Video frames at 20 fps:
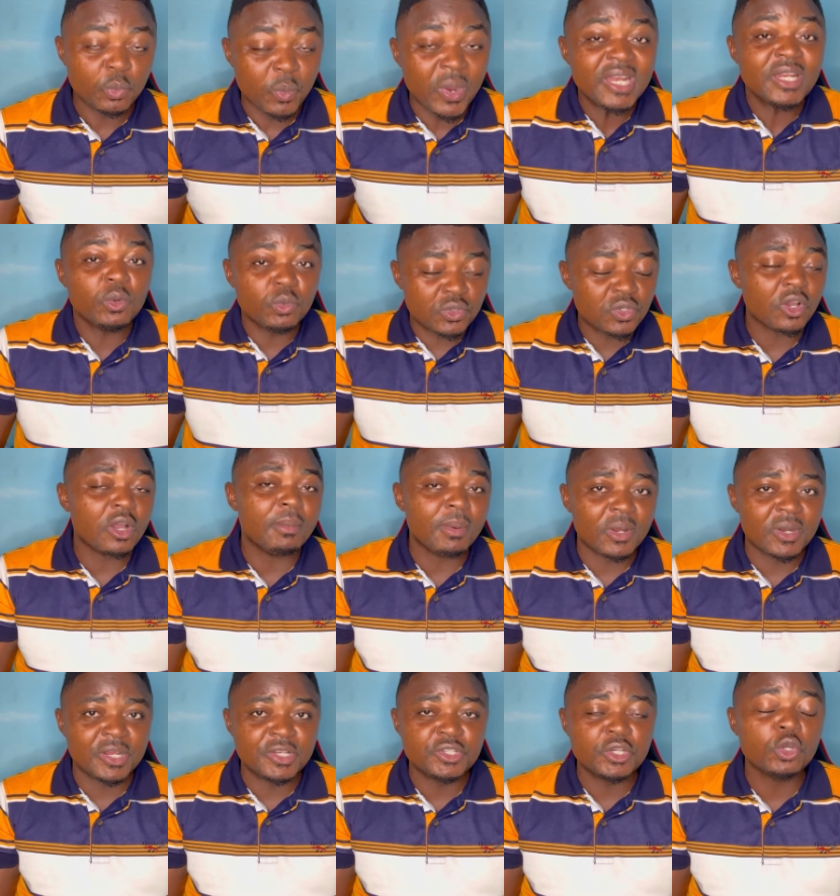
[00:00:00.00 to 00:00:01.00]
way they will talk
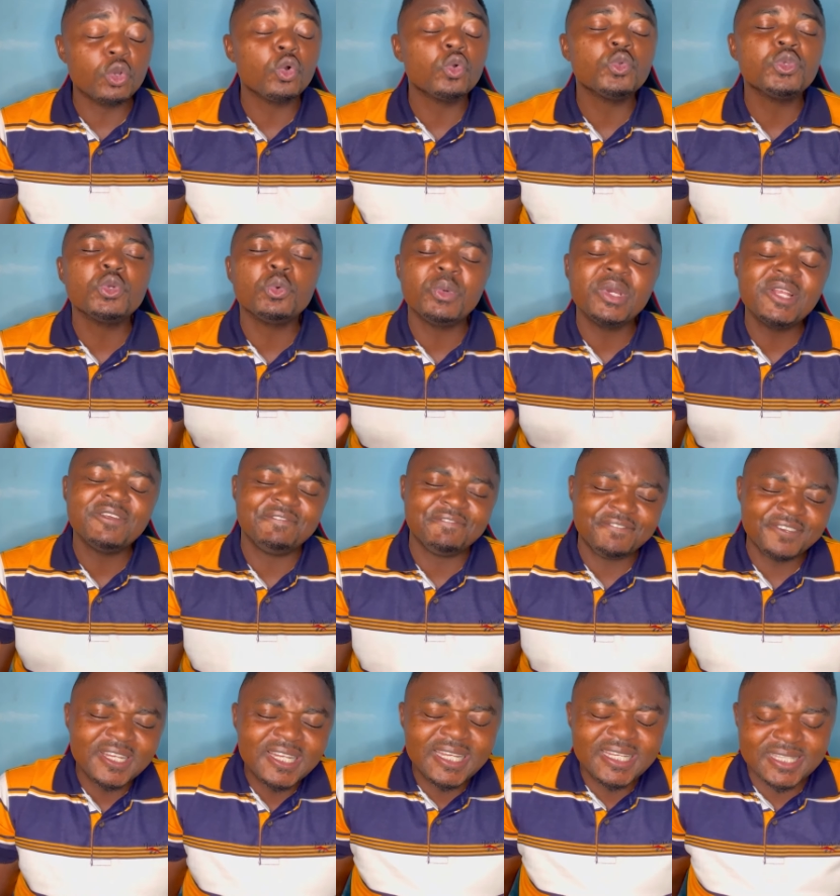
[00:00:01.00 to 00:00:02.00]
about Nigeria, you will
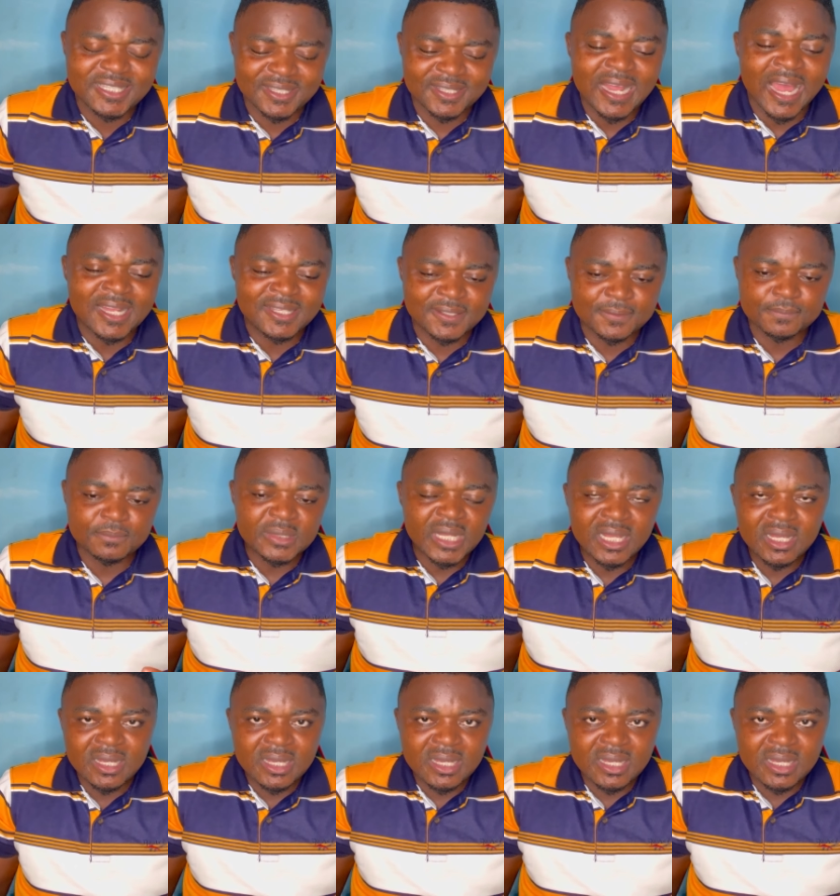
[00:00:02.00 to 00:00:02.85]
feel it that